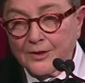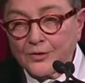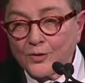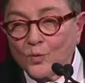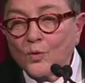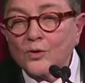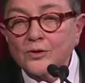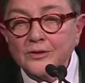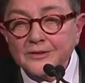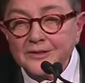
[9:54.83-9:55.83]
The
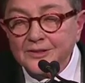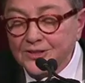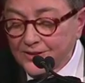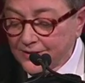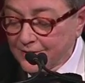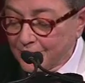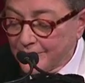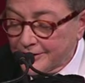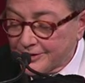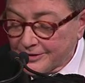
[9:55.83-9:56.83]
world is still at
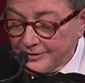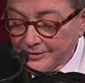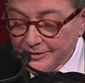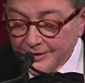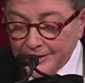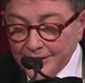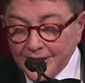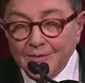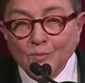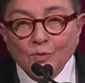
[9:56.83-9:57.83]
risk,
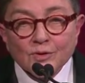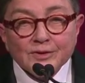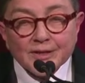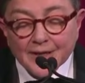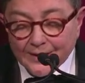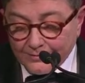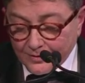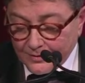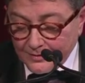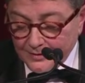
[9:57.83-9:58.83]
And more than
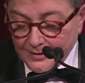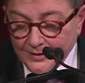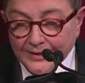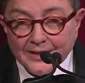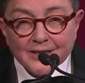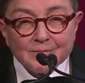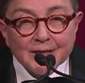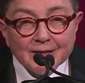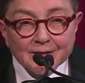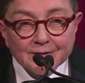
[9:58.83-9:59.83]
ever, gay
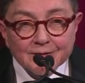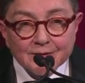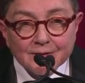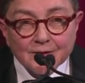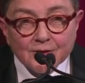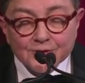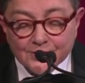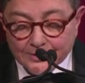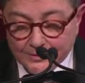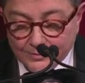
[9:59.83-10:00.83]
men are
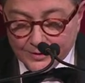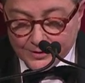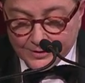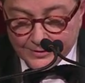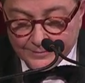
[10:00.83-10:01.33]
still at risk.